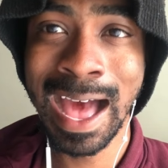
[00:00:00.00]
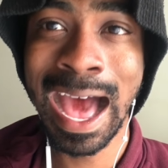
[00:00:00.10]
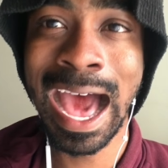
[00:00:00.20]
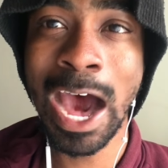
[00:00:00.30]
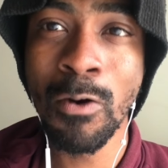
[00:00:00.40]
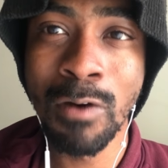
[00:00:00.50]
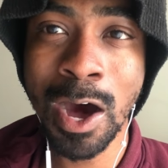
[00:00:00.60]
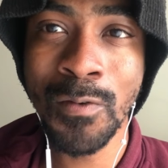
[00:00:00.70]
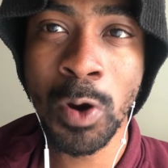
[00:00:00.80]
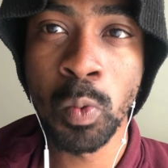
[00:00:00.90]

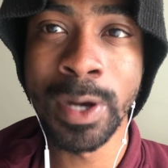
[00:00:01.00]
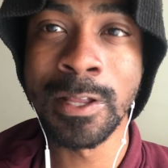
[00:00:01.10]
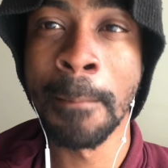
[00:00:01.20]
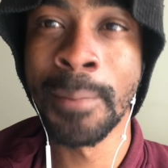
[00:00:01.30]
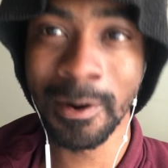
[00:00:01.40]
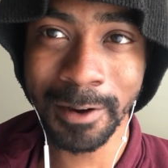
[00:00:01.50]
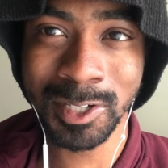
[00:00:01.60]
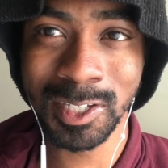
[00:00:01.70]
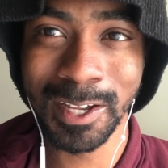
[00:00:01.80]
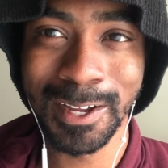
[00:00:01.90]
however what a
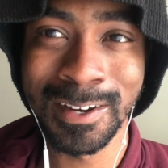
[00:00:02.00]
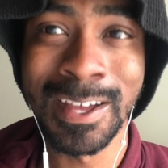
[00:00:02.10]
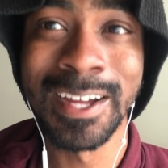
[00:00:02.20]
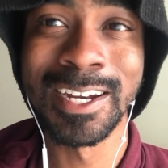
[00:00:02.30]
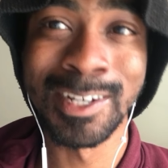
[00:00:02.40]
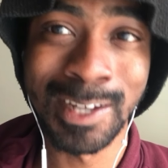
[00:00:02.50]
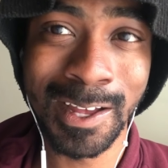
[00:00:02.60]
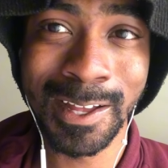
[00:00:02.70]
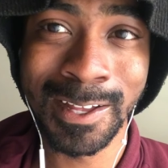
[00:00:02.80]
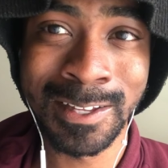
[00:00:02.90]
person
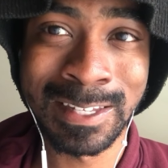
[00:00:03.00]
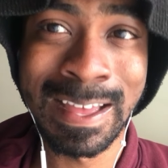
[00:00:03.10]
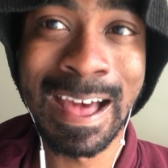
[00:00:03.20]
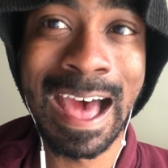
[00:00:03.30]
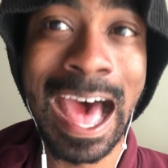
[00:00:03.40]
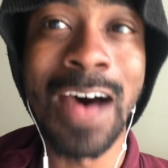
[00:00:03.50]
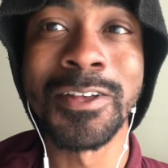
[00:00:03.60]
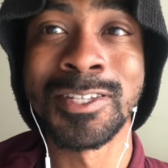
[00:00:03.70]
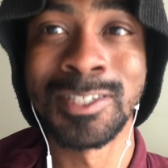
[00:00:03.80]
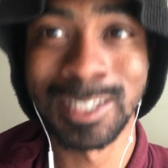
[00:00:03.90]
does
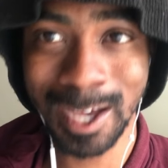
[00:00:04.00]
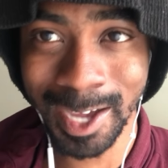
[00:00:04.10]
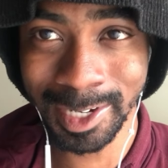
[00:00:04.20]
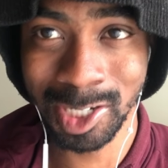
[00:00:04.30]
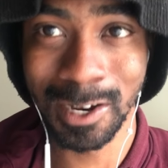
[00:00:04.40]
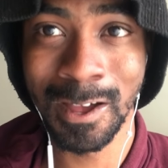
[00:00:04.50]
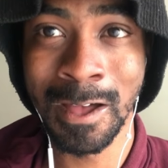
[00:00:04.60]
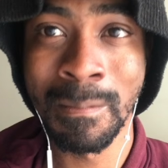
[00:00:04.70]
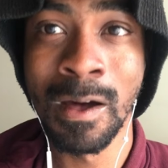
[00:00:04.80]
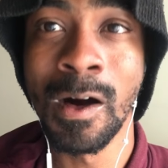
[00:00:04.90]
outside the
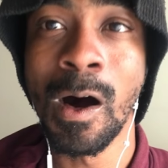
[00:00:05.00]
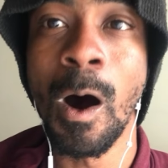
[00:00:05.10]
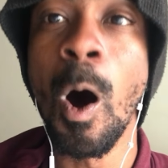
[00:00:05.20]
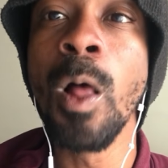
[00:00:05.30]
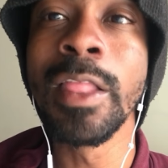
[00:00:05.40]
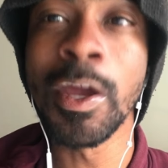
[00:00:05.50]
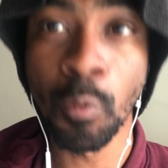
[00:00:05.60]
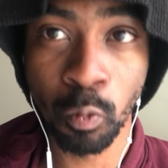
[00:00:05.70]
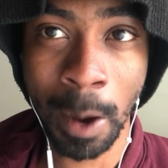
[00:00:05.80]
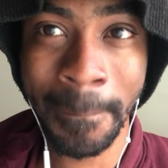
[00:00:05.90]
job only
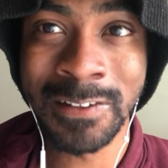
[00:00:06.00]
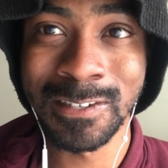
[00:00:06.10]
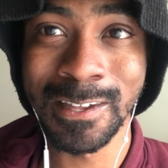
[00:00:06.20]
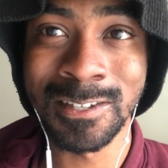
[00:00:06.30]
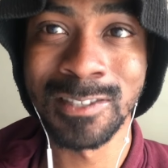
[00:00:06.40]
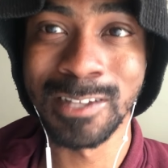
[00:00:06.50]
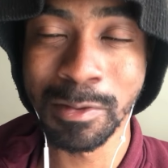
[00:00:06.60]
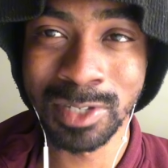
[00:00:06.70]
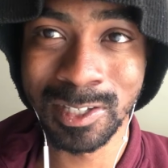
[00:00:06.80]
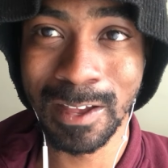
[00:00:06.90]
represents
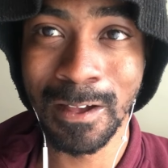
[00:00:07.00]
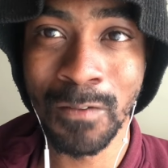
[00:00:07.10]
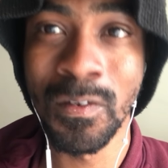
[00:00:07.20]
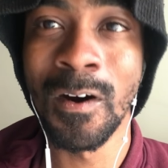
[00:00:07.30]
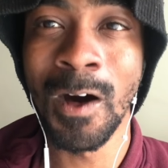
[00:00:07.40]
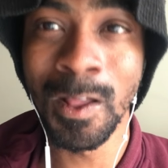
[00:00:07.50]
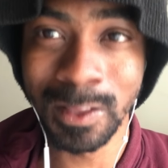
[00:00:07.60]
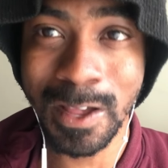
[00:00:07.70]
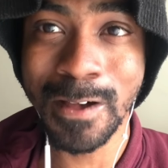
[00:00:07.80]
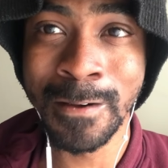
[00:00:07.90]
themselves
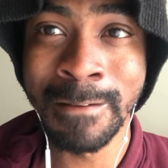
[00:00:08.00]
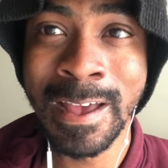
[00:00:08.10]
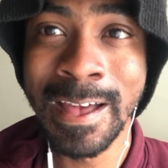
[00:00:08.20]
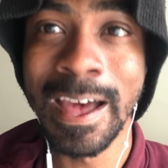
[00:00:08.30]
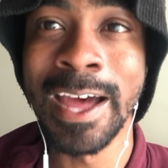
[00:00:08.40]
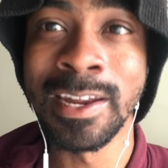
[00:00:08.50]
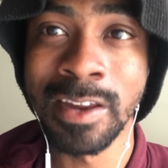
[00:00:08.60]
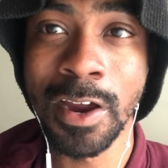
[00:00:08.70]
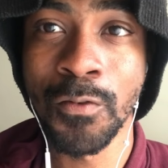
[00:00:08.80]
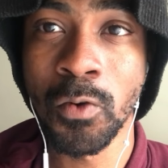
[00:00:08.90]
alone and
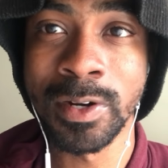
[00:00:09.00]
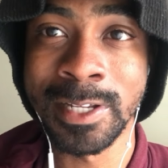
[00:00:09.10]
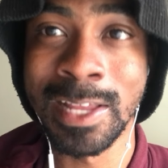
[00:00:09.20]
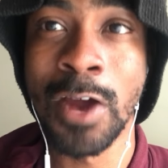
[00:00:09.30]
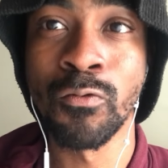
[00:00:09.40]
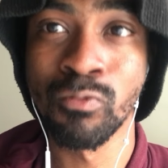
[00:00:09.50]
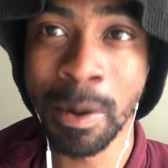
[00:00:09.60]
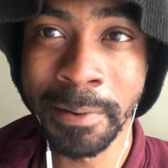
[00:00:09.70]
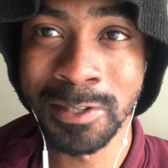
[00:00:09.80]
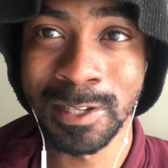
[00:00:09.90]
therefore does not
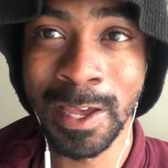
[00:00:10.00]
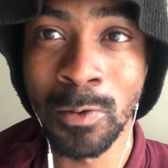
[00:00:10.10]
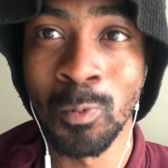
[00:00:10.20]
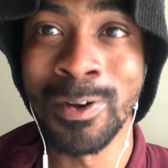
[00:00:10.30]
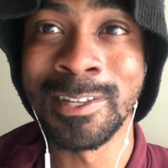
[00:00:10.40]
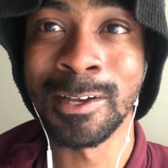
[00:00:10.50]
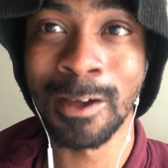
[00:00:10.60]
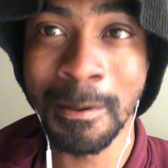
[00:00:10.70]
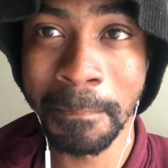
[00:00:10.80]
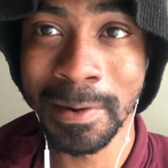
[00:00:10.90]
represent what the
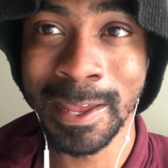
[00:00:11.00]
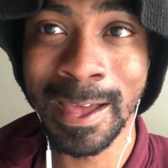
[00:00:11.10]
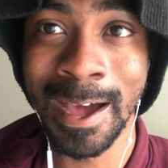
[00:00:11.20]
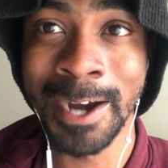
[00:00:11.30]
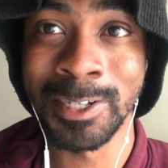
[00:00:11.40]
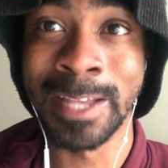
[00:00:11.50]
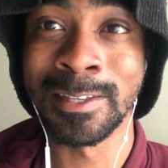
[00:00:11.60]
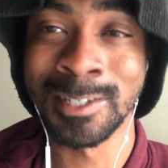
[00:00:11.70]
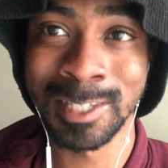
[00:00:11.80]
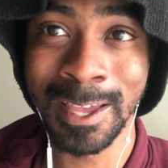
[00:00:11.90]
company actually has
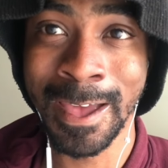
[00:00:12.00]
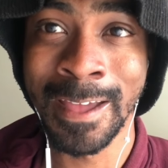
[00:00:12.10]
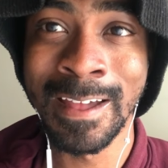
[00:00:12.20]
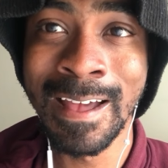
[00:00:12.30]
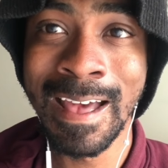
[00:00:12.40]
to say.